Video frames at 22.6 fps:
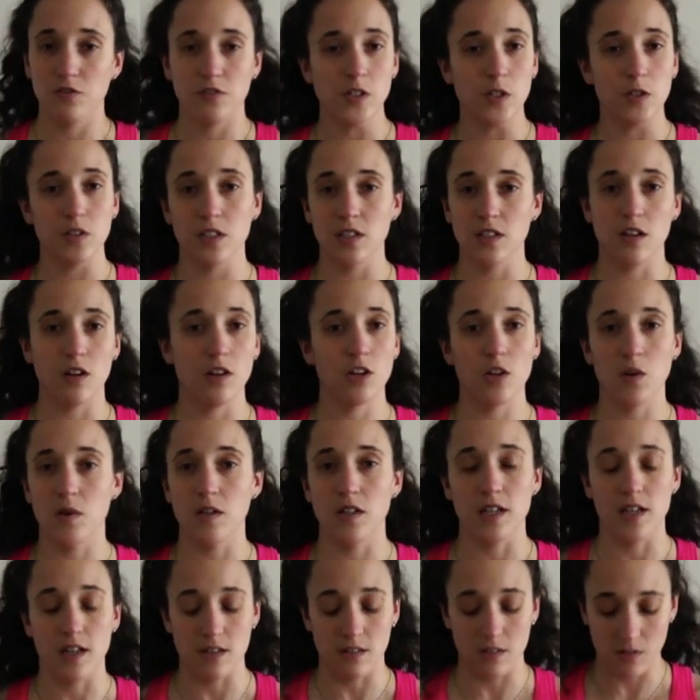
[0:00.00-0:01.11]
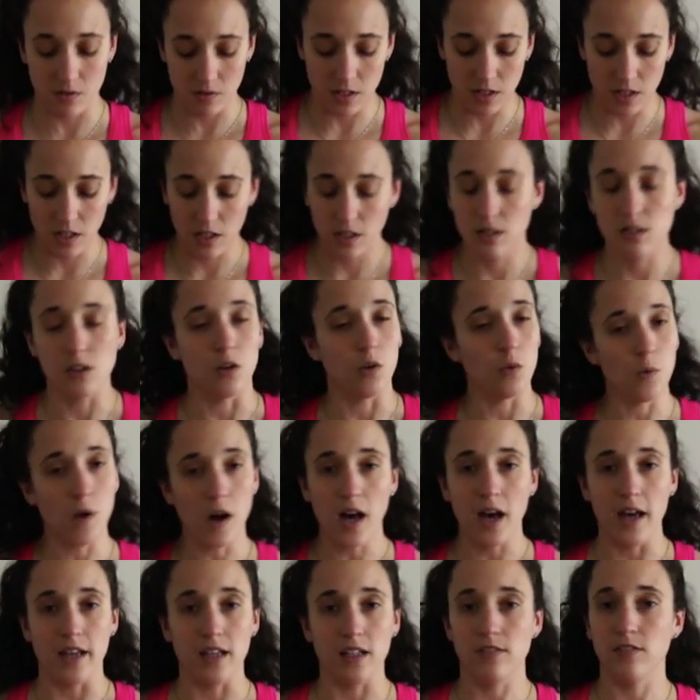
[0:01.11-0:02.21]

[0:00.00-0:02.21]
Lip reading: focusing on going narrow, go wide.